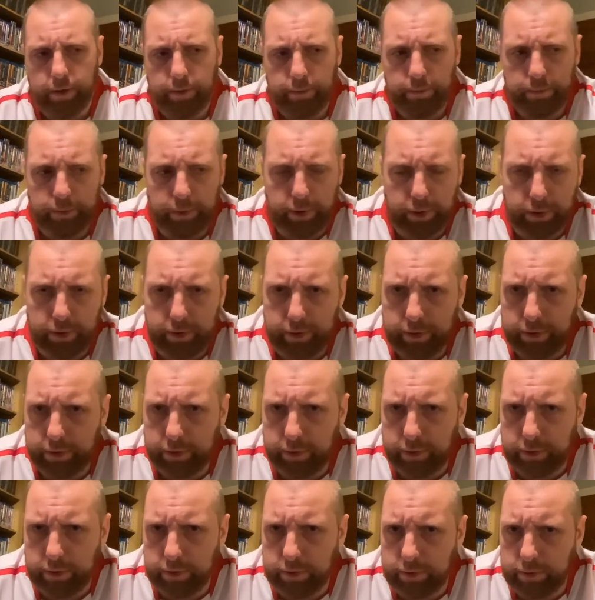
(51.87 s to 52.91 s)
but
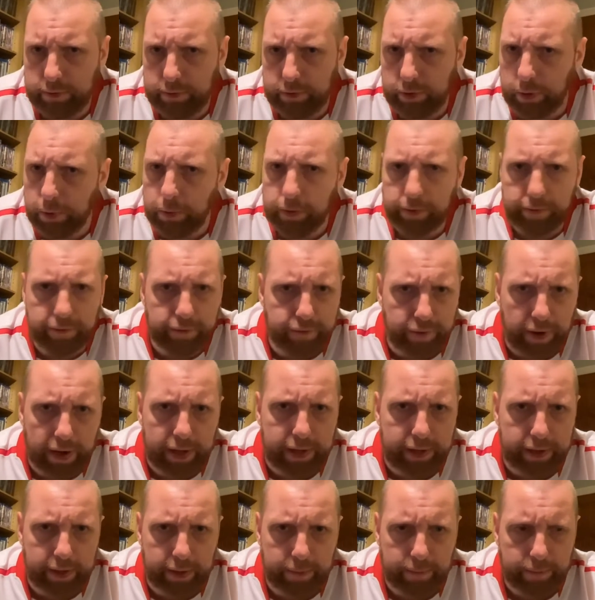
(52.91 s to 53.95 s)
no one can find
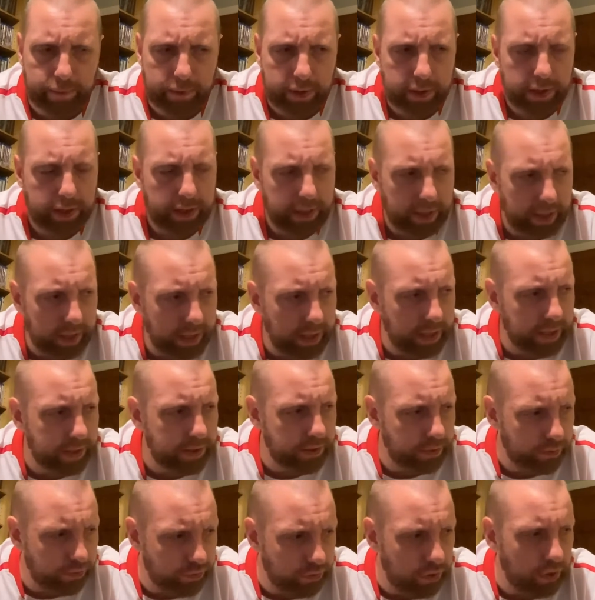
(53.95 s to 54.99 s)
him. He is a
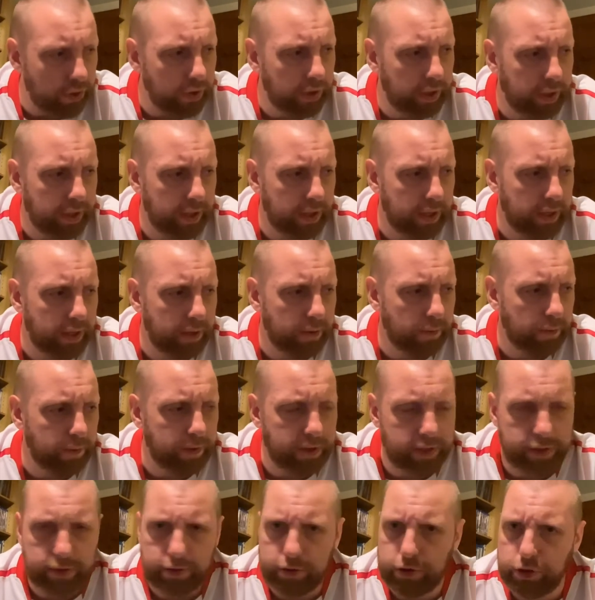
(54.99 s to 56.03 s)
drunk with
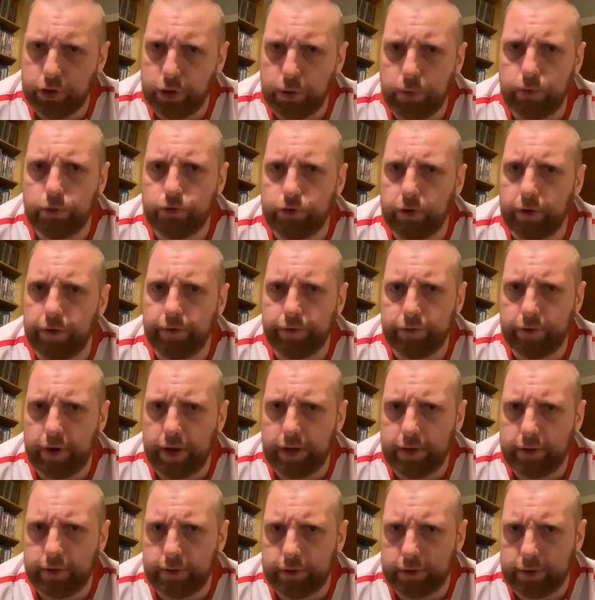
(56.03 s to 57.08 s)
his two drunk
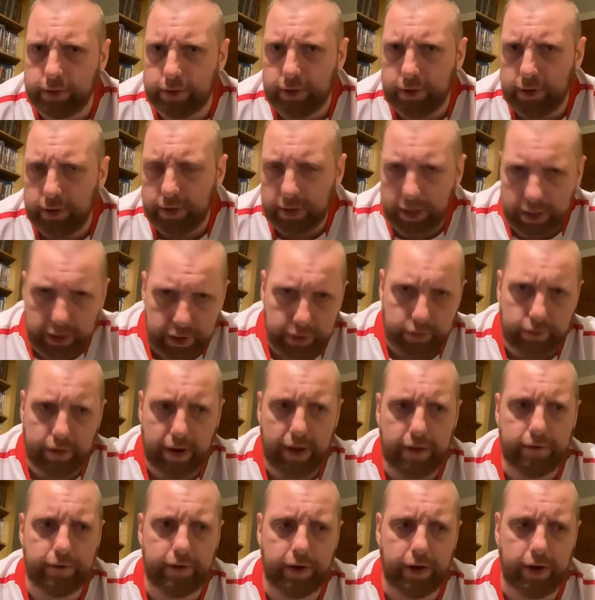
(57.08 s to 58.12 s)
friends in a
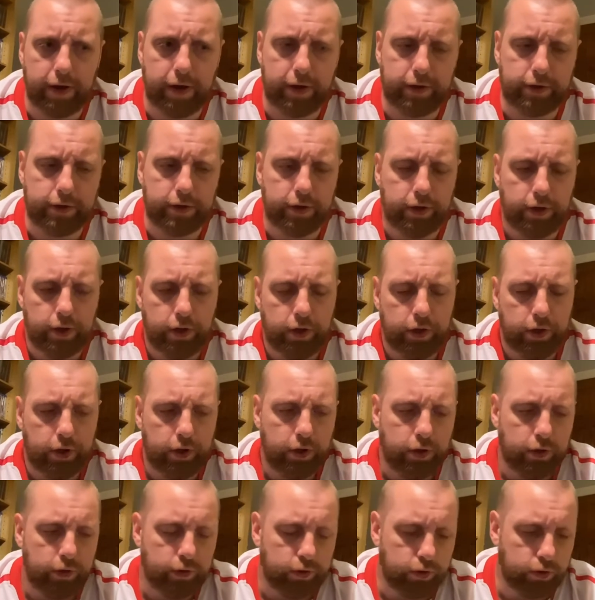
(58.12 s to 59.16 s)
graveyard.
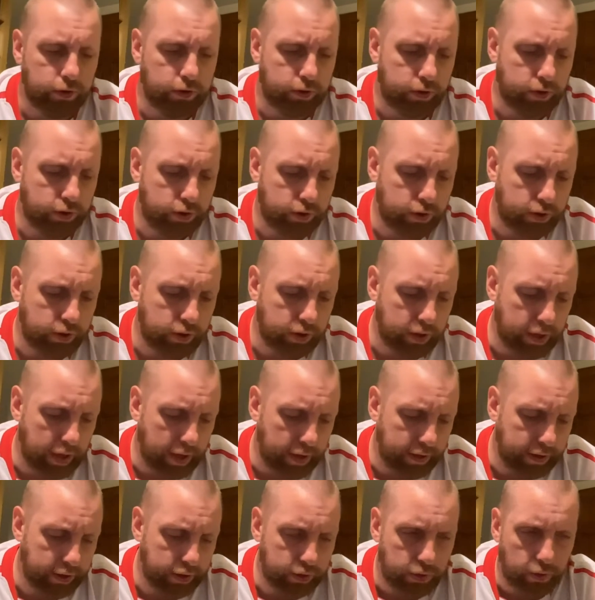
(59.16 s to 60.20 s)
And
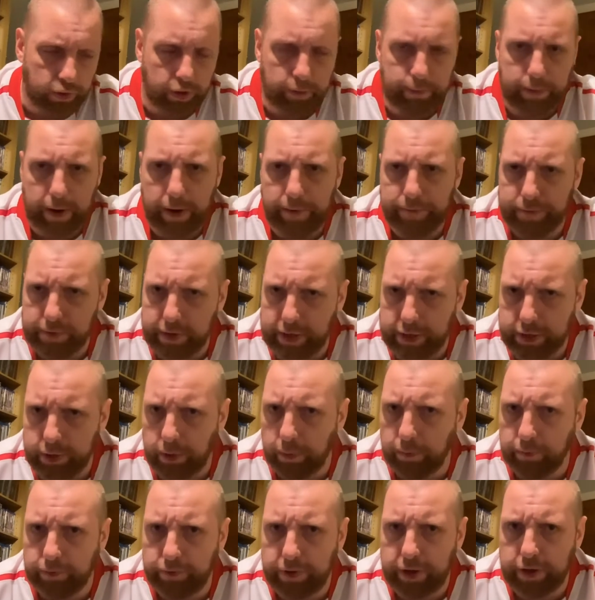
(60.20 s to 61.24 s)
he's talking about his
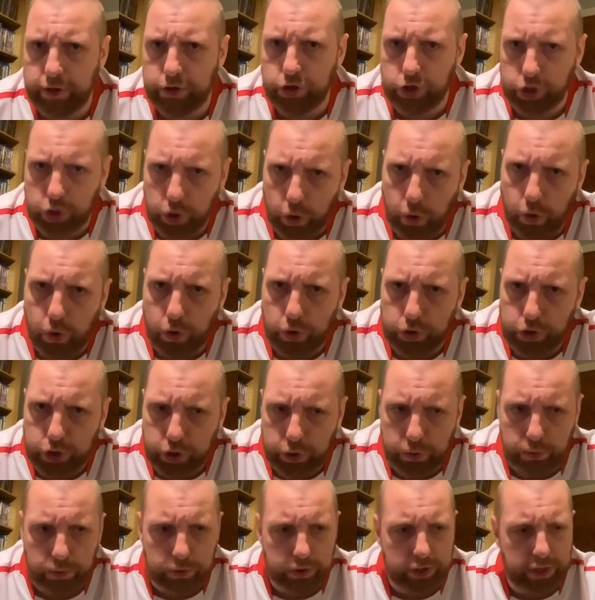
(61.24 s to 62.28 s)
old friend George, who
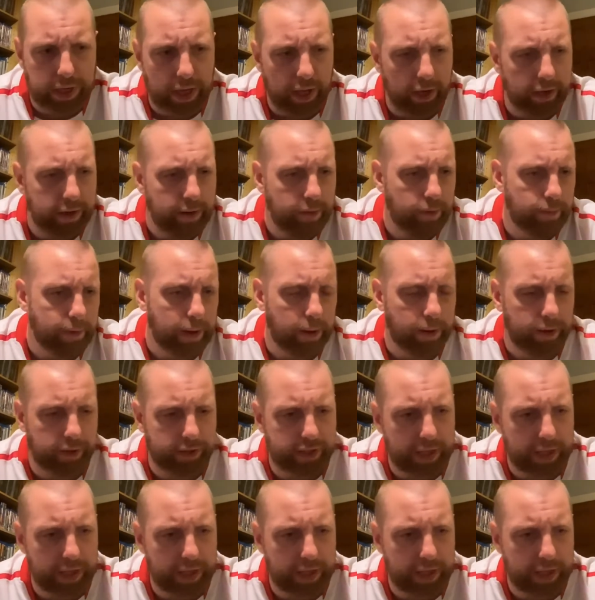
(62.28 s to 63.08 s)
was telling him about a